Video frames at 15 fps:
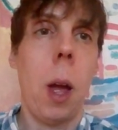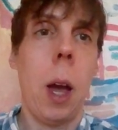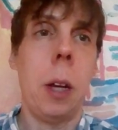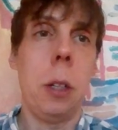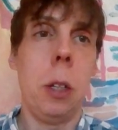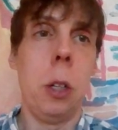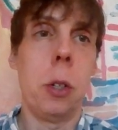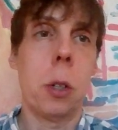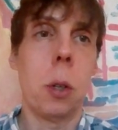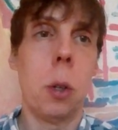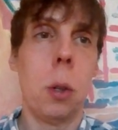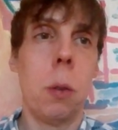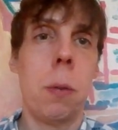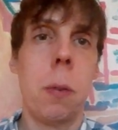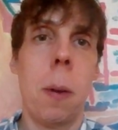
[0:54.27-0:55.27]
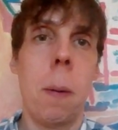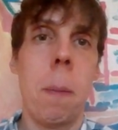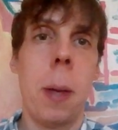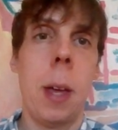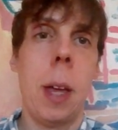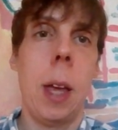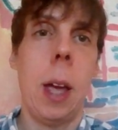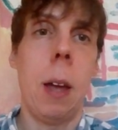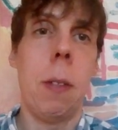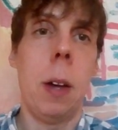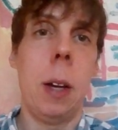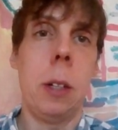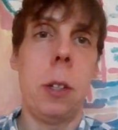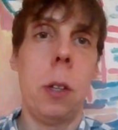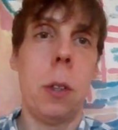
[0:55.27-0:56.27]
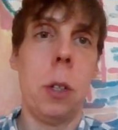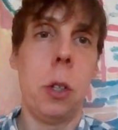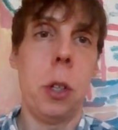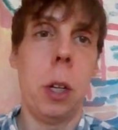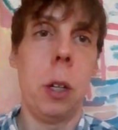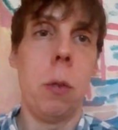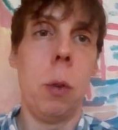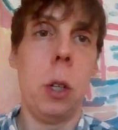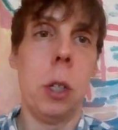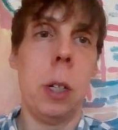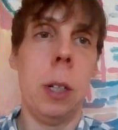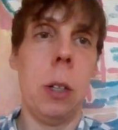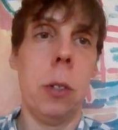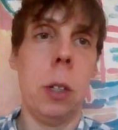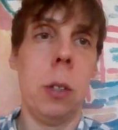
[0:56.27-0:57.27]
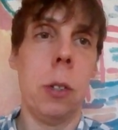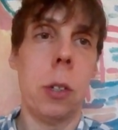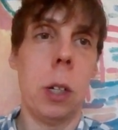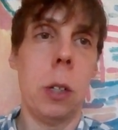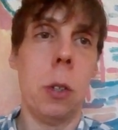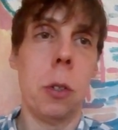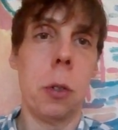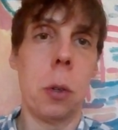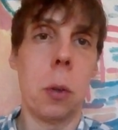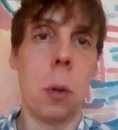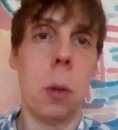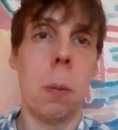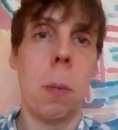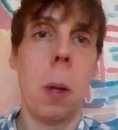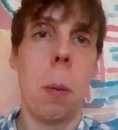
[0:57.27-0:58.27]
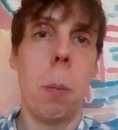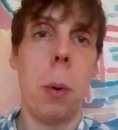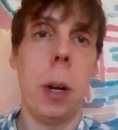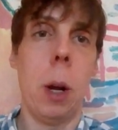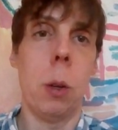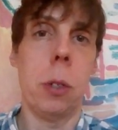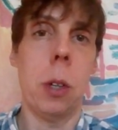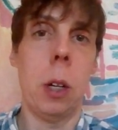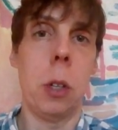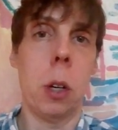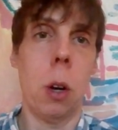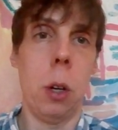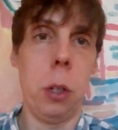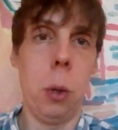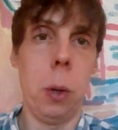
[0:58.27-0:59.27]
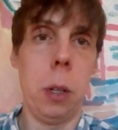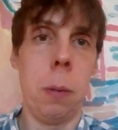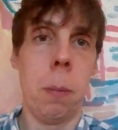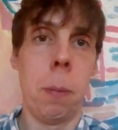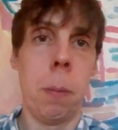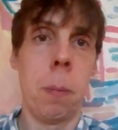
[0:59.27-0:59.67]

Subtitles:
at each curve, and that the shaded region is inside the circle but outside the cardioid.